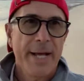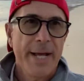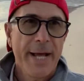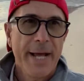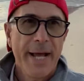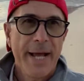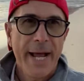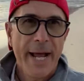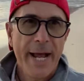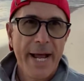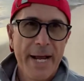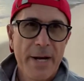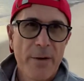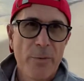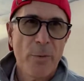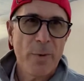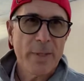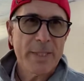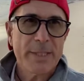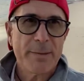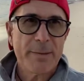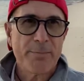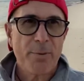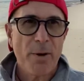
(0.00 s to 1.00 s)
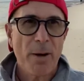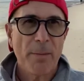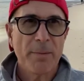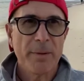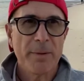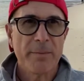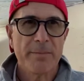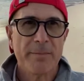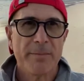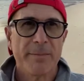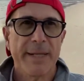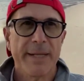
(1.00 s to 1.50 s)
And once a
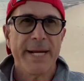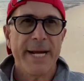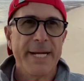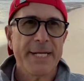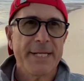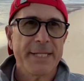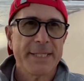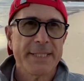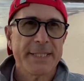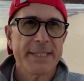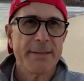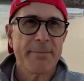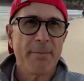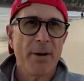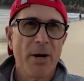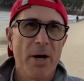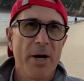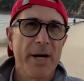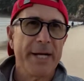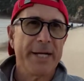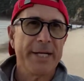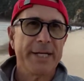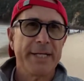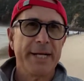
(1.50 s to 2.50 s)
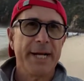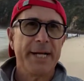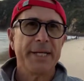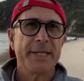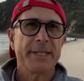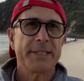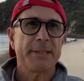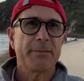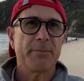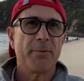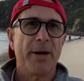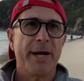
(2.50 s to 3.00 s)
problem enters the mind,
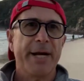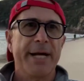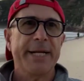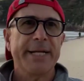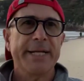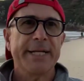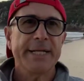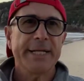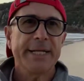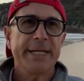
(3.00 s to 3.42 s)
enters the brain,